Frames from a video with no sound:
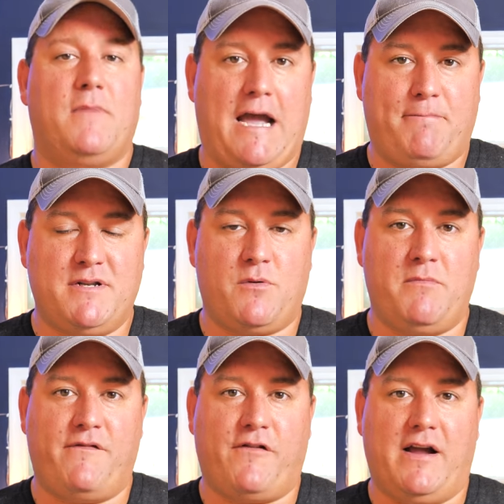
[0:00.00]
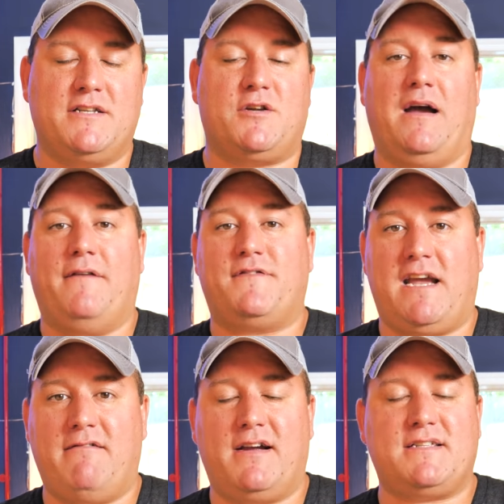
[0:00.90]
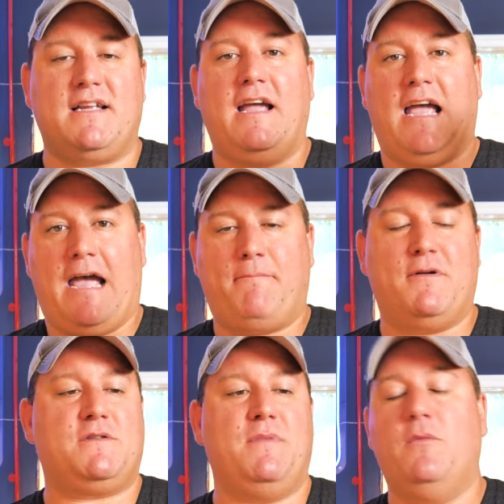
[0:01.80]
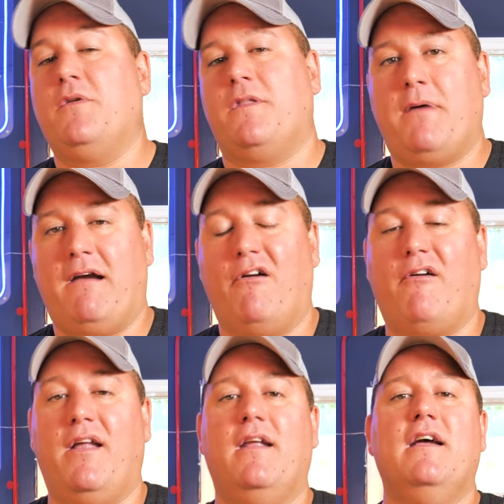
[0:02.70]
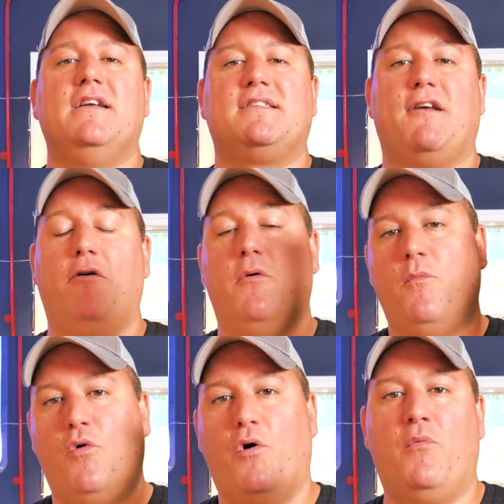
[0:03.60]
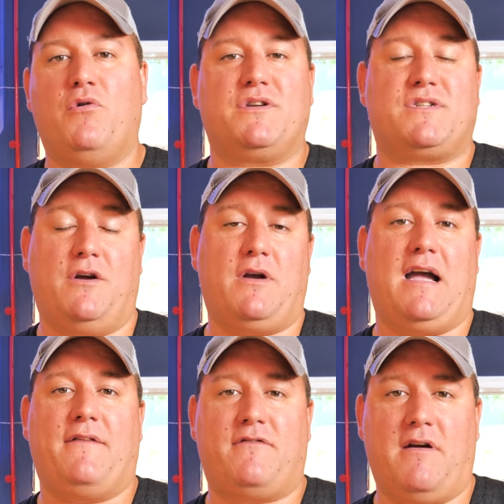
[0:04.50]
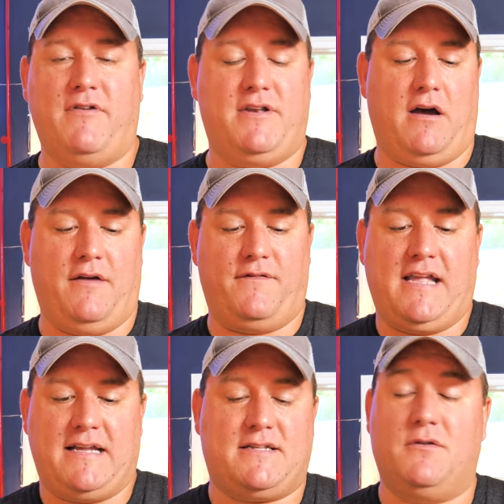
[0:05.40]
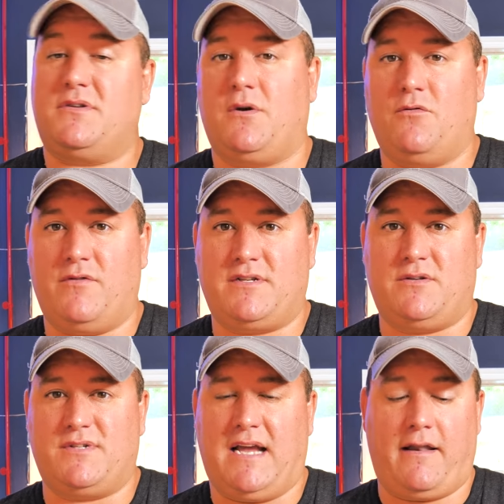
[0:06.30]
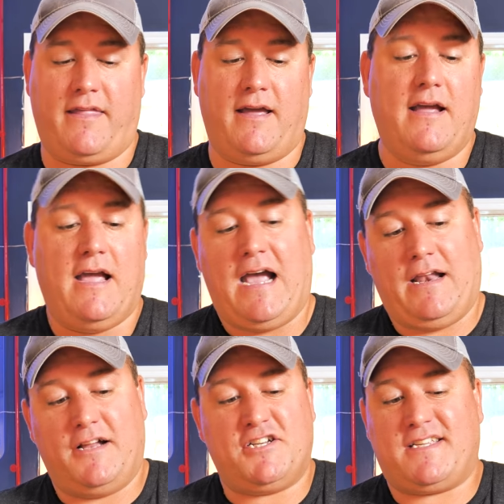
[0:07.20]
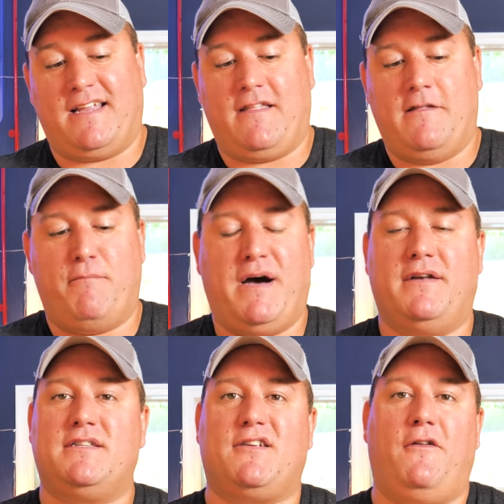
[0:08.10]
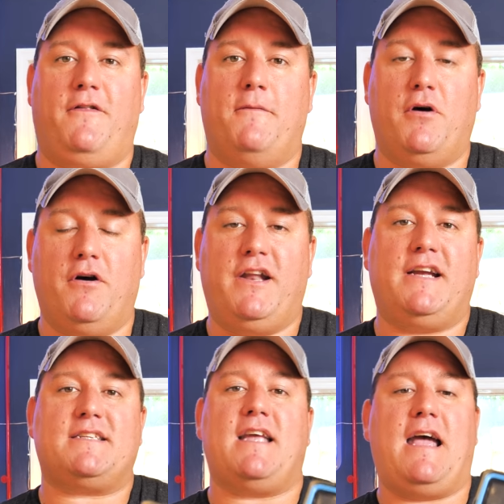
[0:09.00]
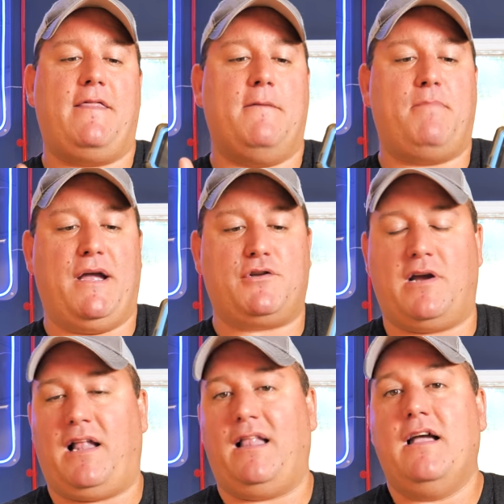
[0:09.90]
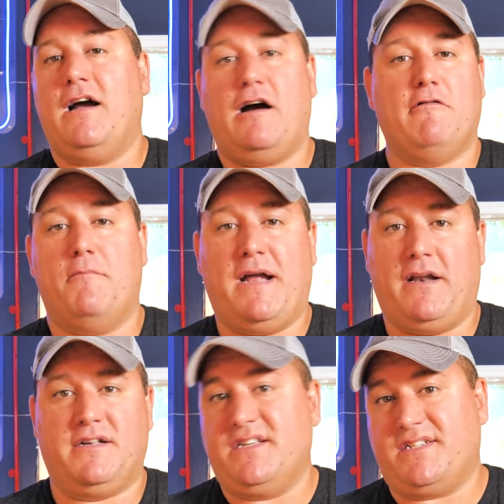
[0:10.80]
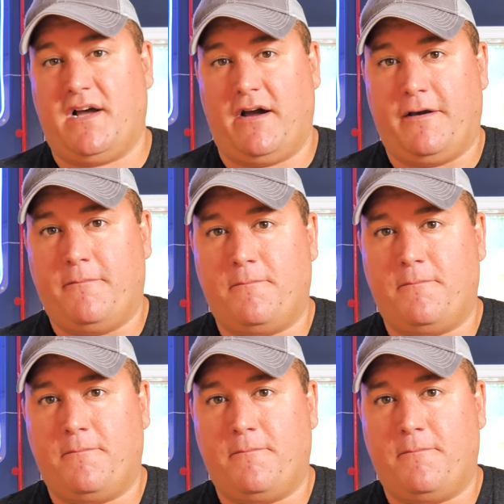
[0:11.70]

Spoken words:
Happens with my friends who have Terex, happened to me with the Peregrine. So warm water soak after every dive gets those salt crystals out of there. And I just think that the buttons on the Perdix and the Petrel are a better design.